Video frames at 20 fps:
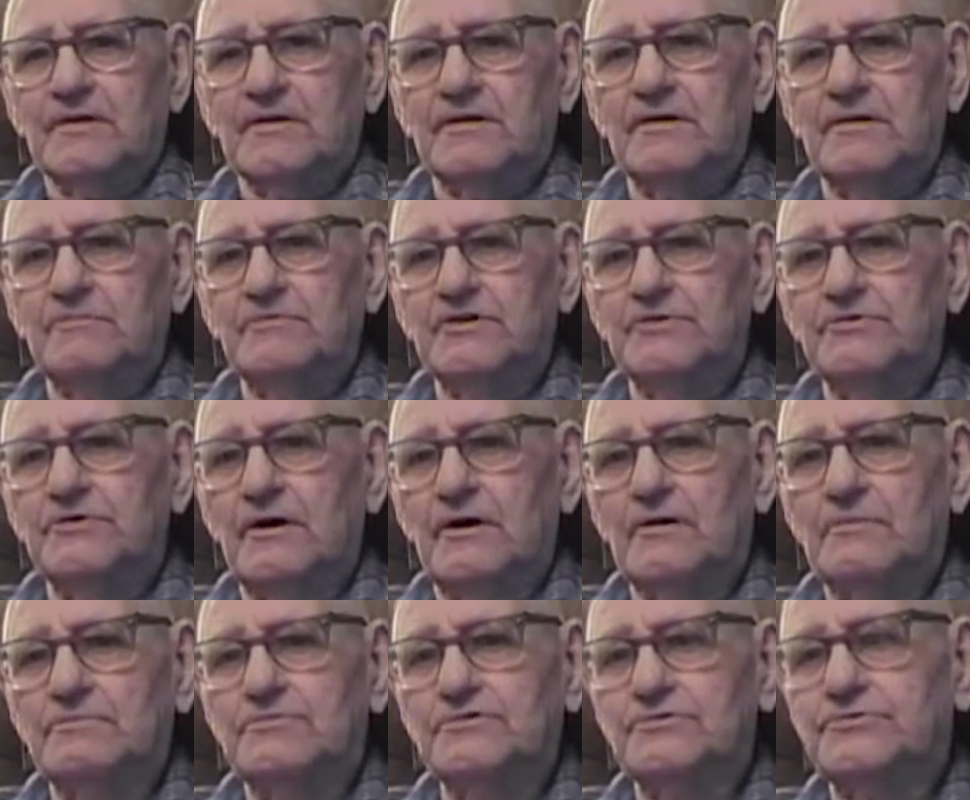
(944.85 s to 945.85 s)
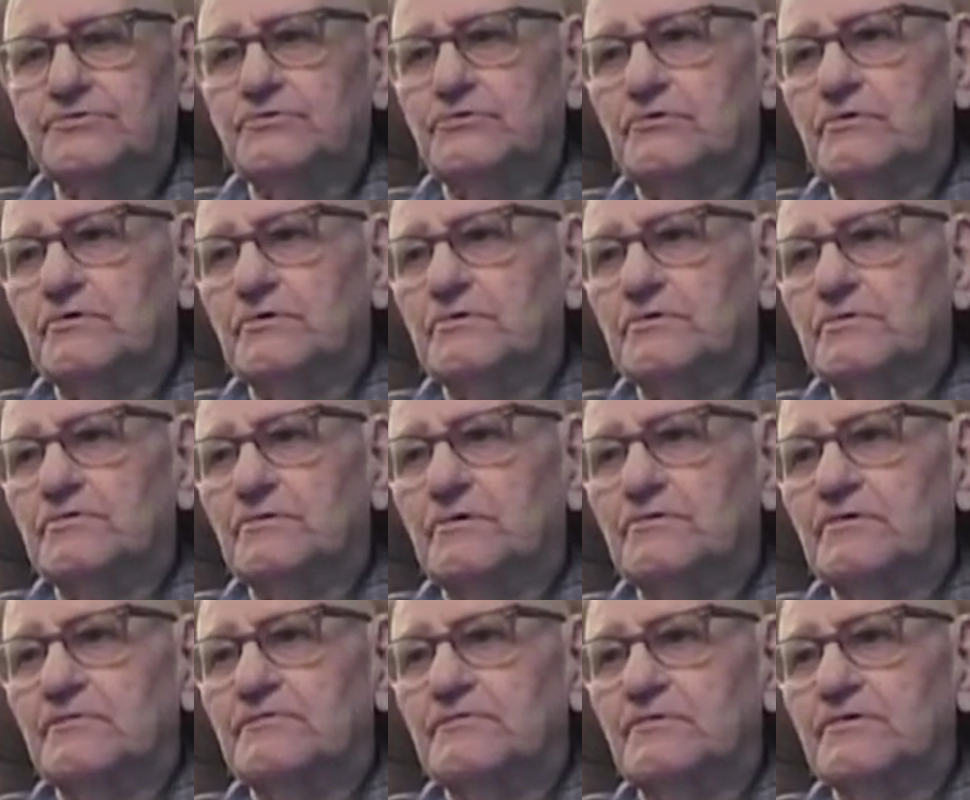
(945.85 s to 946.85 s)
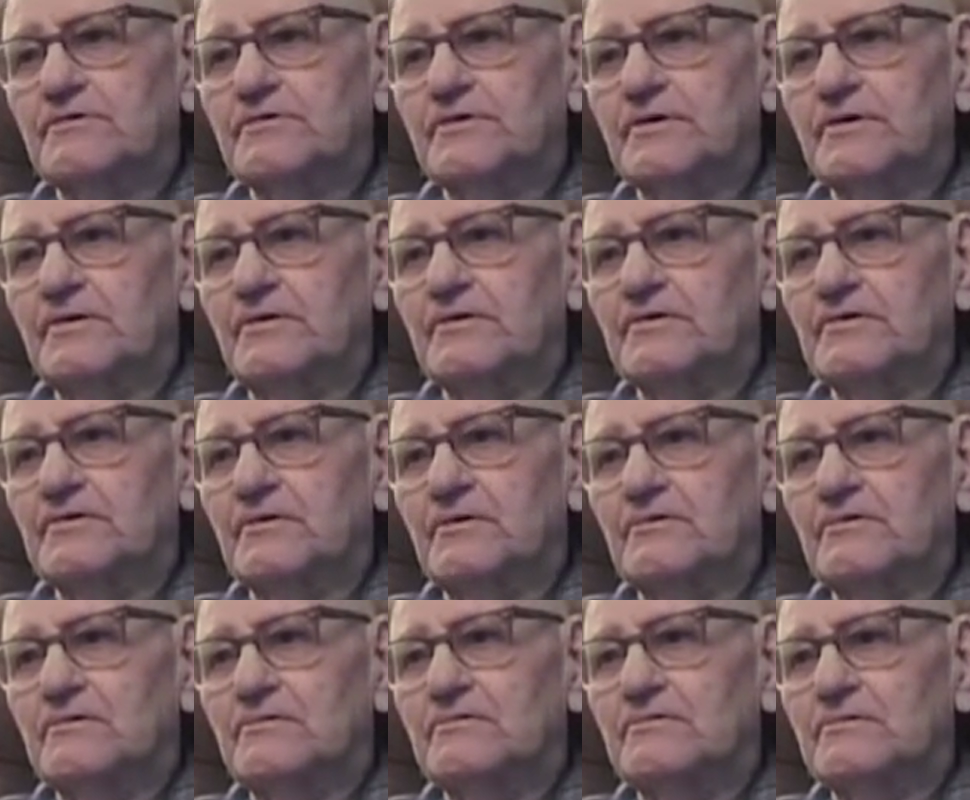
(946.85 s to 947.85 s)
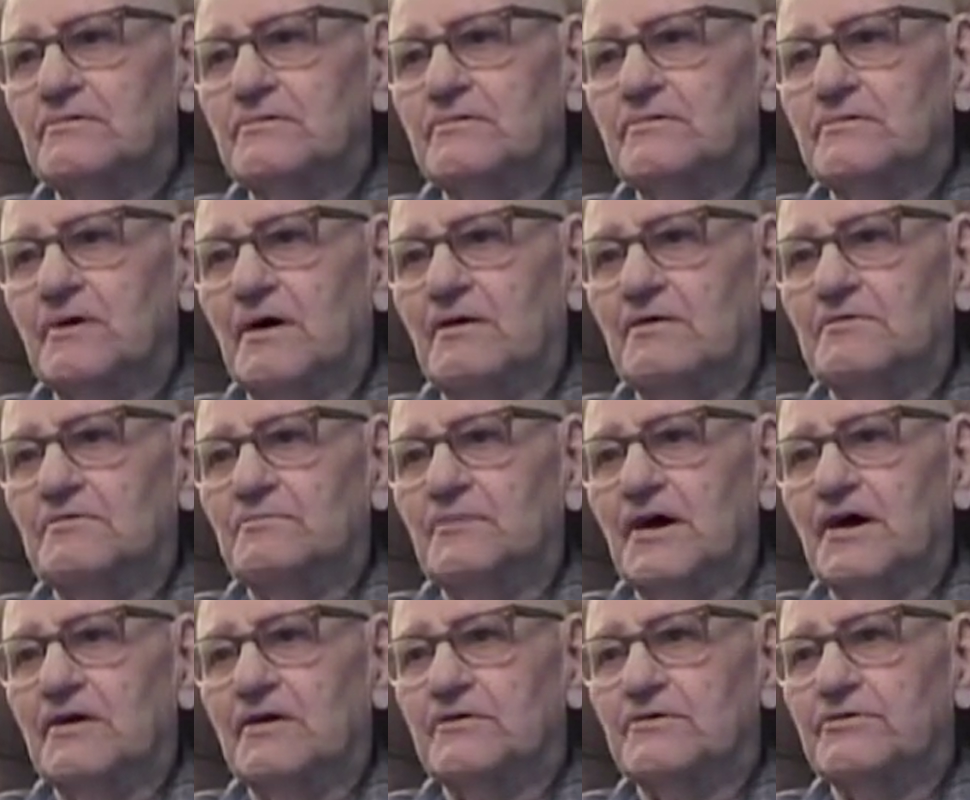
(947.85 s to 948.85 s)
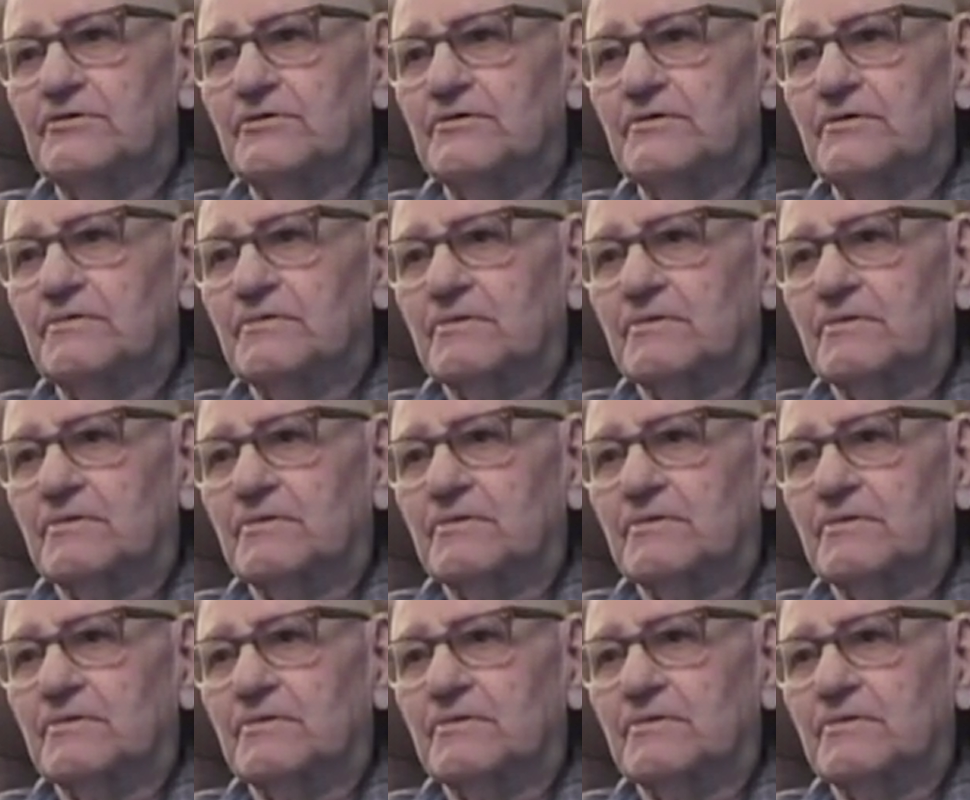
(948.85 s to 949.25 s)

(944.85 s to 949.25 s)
gave me a job in the store. I was only 14 years old. I was manager.